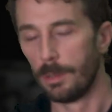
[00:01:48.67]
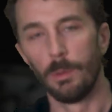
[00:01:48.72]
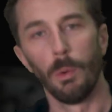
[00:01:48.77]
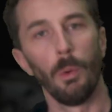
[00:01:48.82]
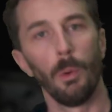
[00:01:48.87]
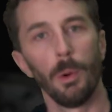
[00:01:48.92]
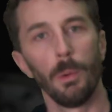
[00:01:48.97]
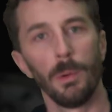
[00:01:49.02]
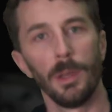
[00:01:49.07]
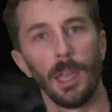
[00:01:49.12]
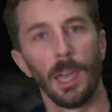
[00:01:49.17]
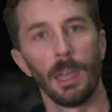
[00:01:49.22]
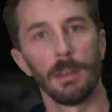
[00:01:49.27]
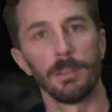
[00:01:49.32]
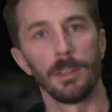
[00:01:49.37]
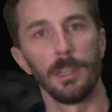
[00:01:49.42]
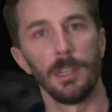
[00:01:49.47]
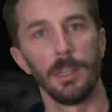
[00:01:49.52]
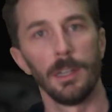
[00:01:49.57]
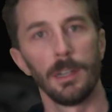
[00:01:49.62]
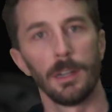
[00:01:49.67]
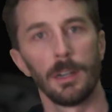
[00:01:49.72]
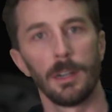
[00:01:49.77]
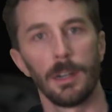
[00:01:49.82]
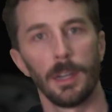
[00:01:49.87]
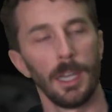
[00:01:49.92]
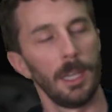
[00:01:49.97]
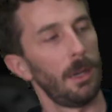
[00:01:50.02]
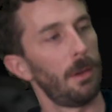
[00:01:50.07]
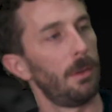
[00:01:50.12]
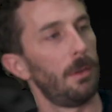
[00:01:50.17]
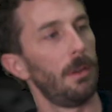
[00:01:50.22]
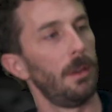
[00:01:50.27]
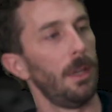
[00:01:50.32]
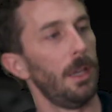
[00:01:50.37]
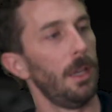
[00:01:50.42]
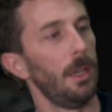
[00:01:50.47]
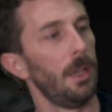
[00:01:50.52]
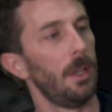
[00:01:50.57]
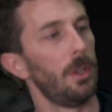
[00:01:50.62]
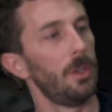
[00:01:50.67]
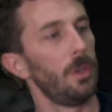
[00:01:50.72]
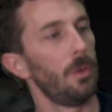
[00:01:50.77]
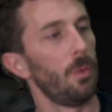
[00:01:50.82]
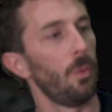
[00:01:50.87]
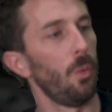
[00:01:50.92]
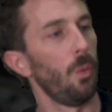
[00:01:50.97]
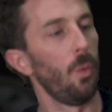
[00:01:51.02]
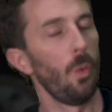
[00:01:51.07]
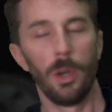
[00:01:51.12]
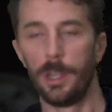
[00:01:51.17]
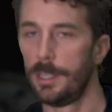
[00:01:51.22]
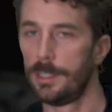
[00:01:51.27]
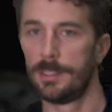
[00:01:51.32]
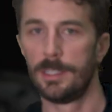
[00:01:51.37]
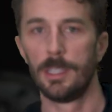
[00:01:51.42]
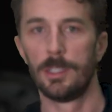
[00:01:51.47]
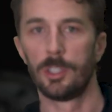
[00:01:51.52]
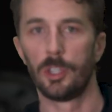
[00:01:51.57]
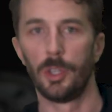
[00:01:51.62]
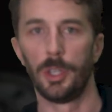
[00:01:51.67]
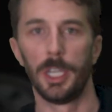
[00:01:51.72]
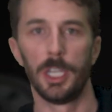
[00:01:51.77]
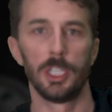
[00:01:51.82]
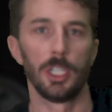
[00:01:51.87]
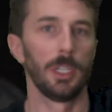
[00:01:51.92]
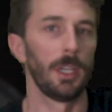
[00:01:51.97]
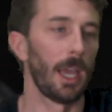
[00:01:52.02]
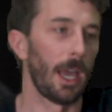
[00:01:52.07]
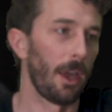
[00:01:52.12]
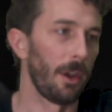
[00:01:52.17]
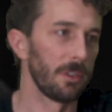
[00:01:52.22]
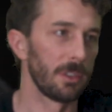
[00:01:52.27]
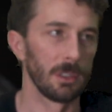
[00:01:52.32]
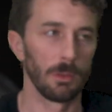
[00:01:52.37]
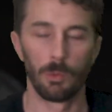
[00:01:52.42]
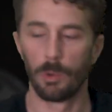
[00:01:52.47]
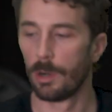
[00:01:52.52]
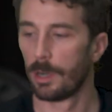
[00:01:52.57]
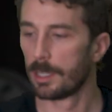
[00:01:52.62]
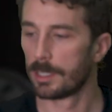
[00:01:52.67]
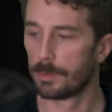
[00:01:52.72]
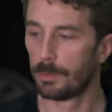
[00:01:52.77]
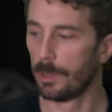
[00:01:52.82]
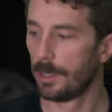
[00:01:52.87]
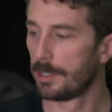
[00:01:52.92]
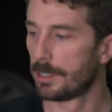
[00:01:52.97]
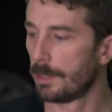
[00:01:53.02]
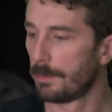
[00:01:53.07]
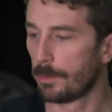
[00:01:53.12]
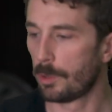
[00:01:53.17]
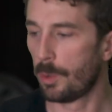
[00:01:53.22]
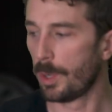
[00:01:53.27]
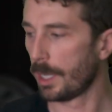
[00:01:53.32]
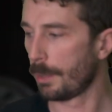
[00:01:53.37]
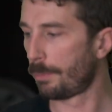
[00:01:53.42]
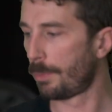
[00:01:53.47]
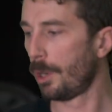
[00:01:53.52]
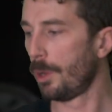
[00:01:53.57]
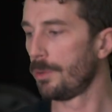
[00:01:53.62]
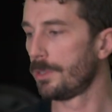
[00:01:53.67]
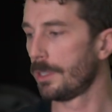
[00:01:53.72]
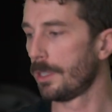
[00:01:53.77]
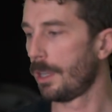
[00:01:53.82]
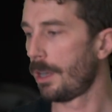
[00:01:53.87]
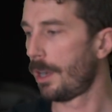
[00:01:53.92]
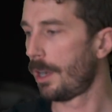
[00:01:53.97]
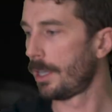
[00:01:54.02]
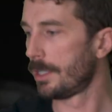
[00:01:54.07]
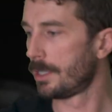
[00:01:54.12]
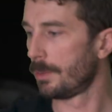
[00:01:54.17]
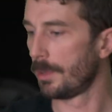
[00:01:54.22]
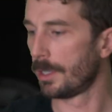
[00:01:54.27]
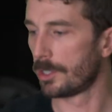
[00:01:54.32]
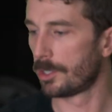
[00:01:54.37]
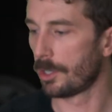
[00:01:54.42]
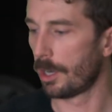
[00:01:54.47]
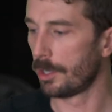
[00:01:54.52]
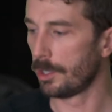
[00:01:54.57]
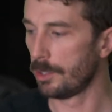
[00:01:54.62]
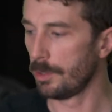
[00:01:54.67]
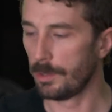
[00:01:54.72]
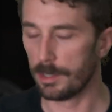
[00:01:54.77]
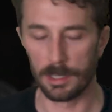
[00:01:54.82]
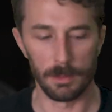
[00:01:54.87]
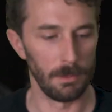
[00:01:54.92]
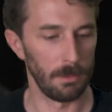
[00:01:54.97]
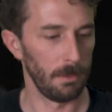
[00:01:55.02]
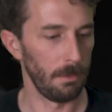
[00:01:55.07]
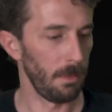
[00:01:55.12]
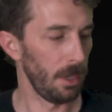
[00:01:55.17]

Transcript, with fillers: what do we have in here? And what is insulation? How does it work? What are some quick pros and cons that we can start doing some